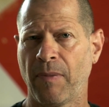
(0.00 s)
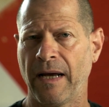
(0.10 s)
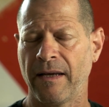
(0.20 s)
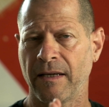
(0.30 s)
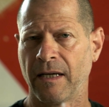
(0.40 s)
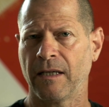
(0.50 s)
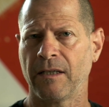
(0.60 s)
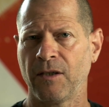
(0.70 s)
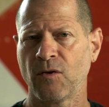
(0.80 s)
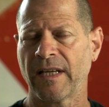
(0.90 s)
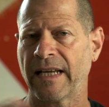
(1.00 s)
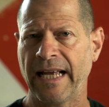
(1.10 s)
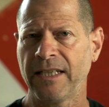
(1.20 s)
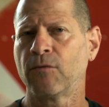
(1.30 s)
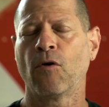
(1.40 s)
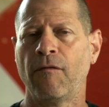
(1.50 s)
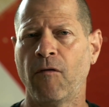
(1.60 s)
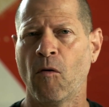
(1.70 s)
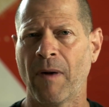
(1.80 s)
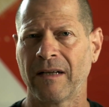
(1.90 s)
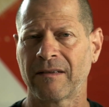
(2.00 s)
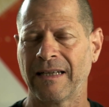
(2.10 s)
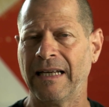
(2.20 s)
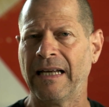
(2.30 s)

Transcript: by using any RAW format,